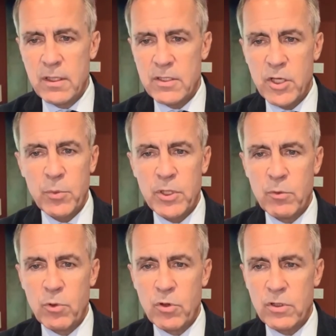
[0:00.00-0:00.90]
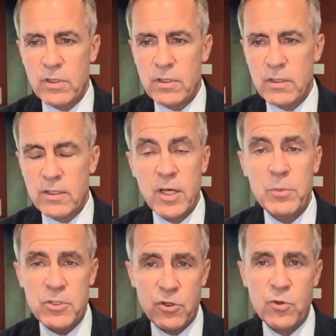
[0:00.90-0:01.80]
It's helping the world. It's
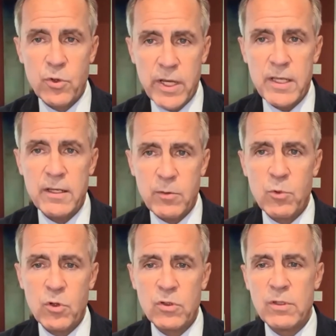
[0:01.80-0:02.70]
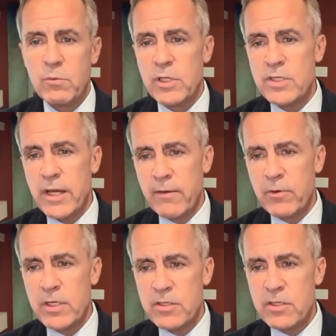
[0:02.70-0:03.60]
helping to create a world in which
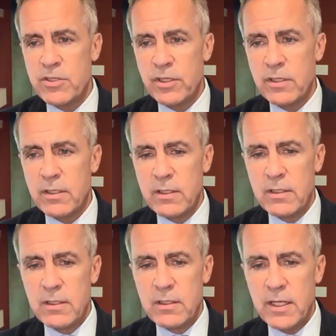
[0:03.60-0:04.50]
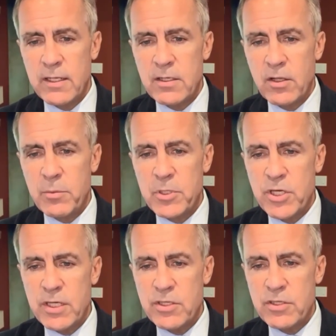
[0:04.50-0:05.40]
every decision takes climate
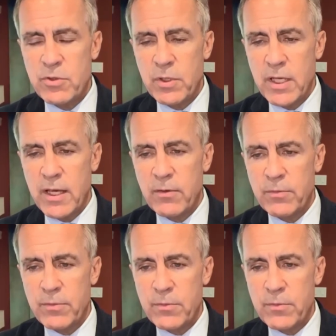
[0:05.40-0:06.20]
change into account.